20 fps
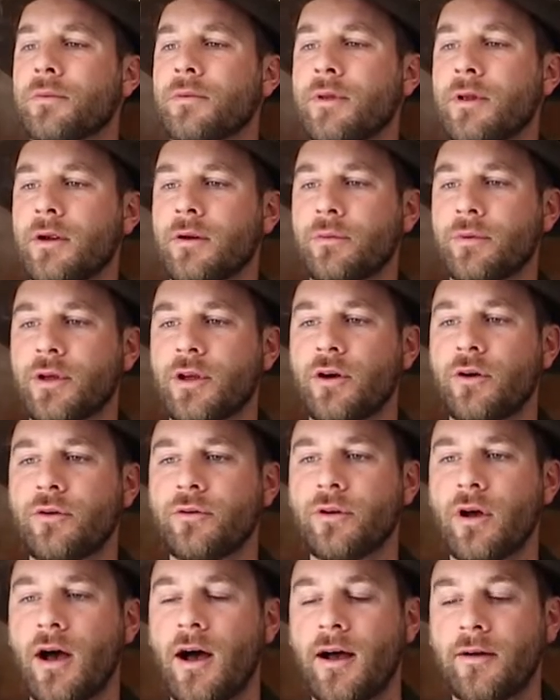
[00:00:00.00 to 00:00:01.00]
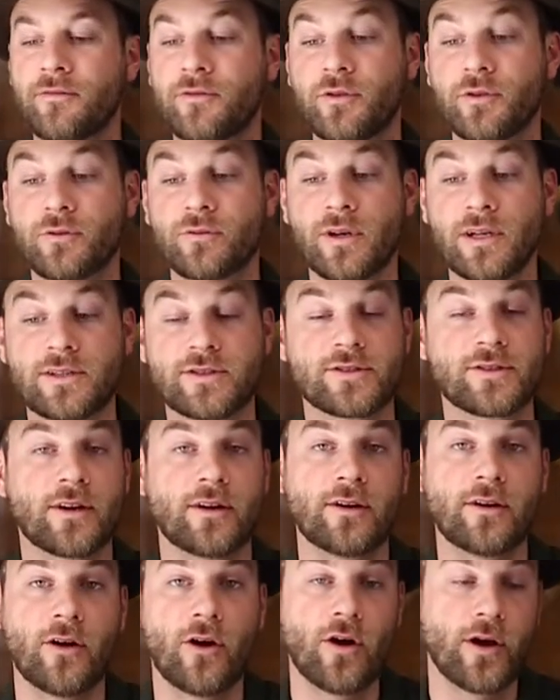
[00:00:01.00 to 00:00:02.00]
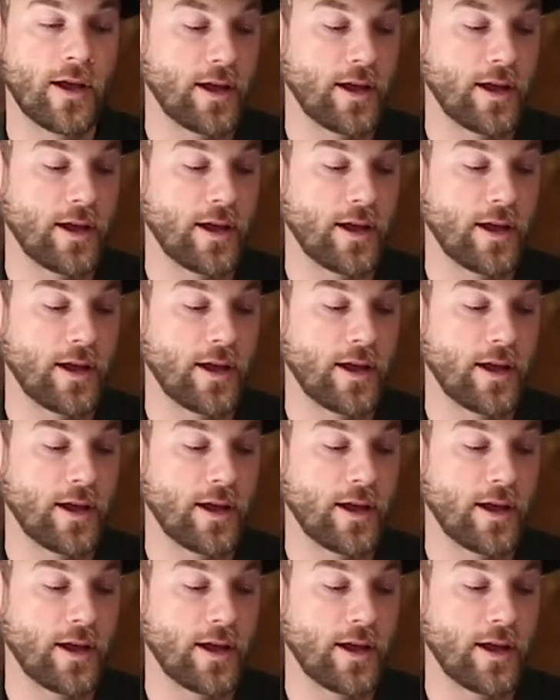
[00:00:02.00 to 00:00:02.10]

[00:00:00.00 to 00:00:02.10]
There we go. Off to a great start.